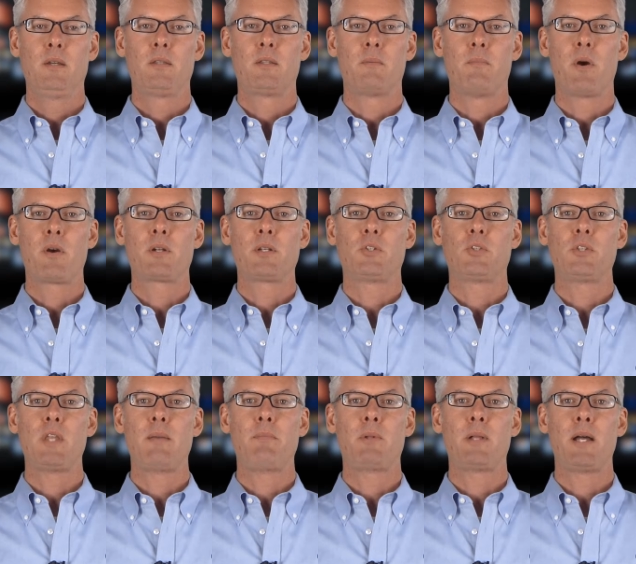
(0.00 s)
The market
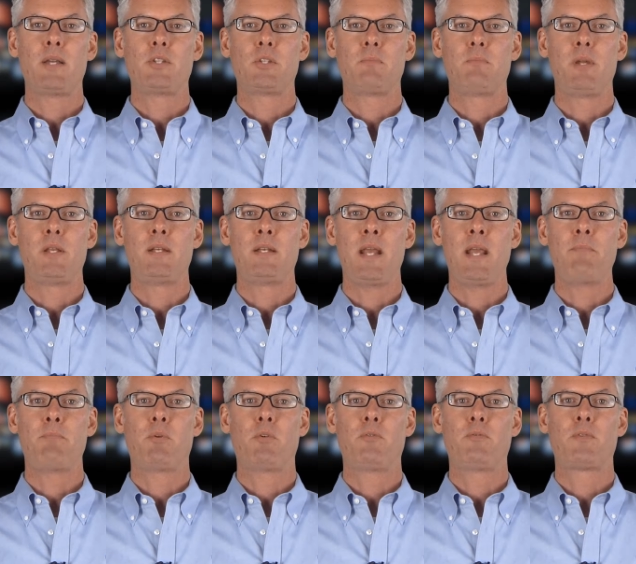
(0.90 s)
stabilized a bit in
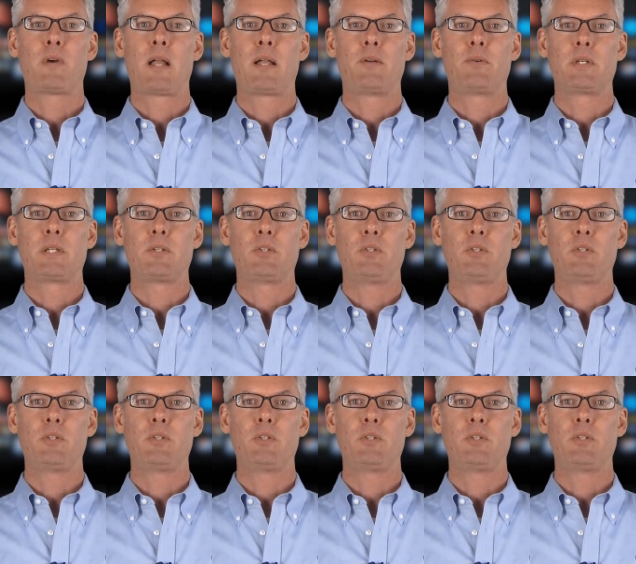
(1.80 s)
April following